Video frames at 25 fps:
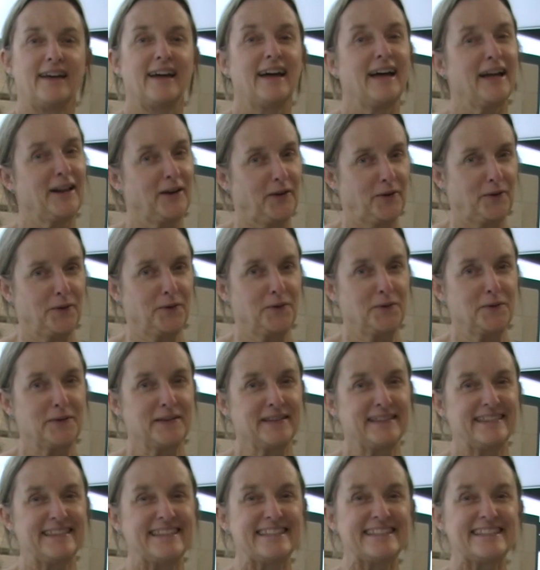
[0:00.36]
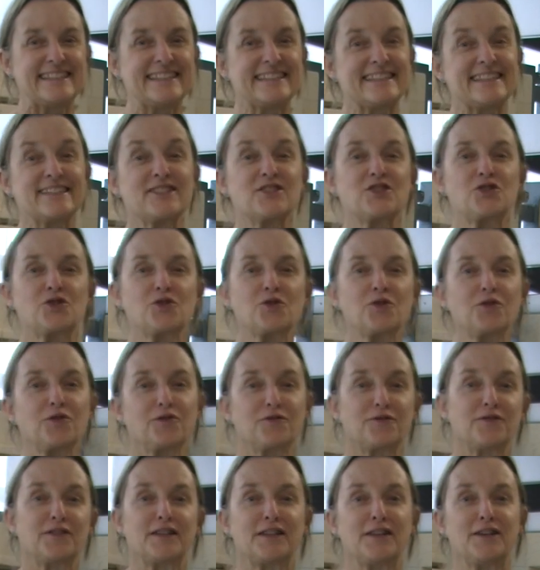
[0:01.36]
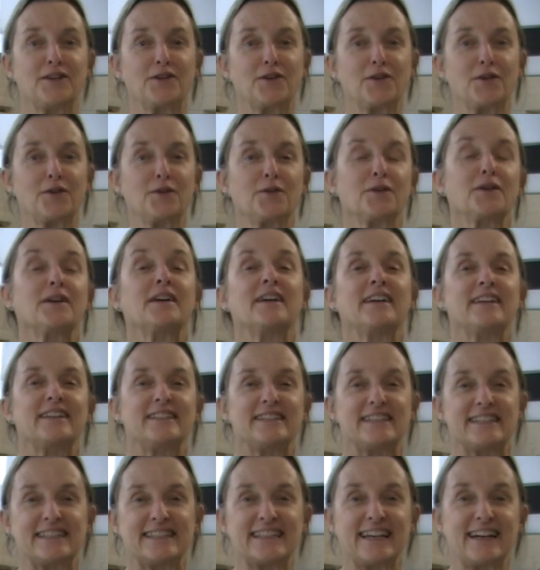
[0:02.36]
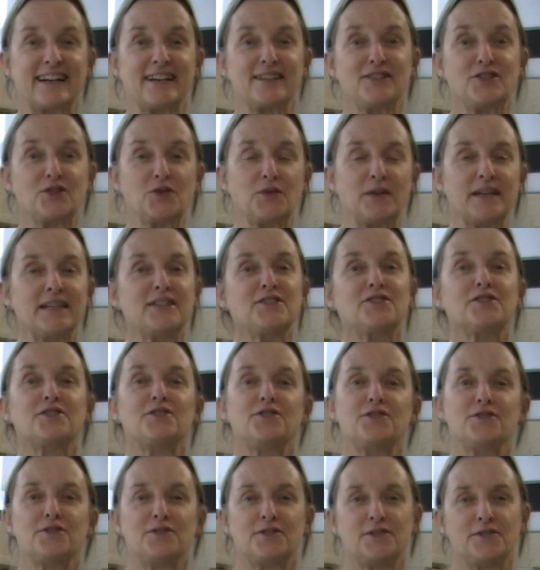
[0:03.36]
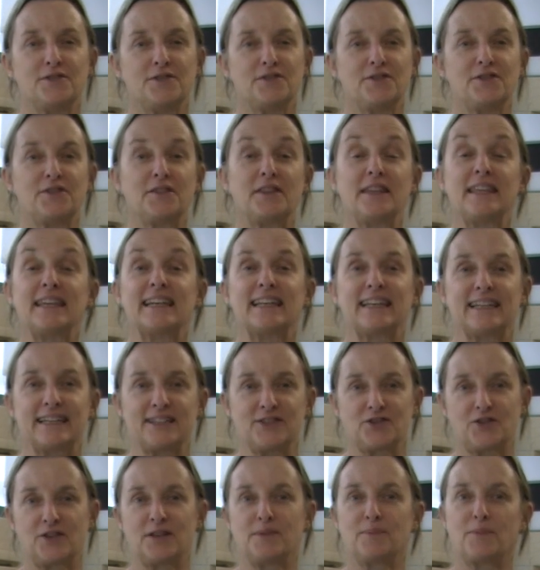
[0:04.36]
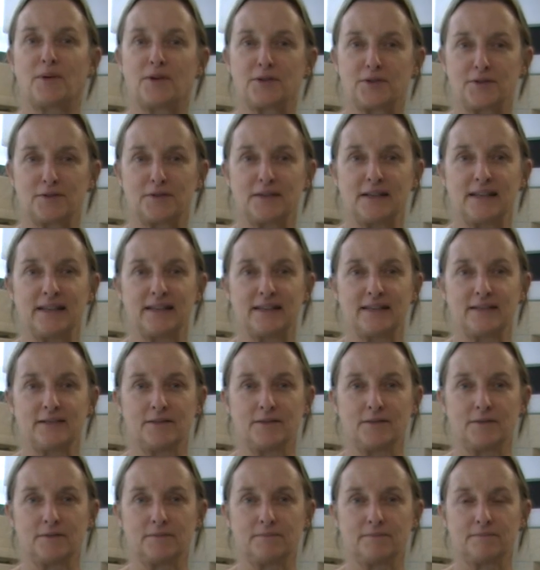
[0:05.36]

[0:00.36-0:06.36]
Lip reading: Hello, this is a short video designed to introduce you to the electric pottery kiln.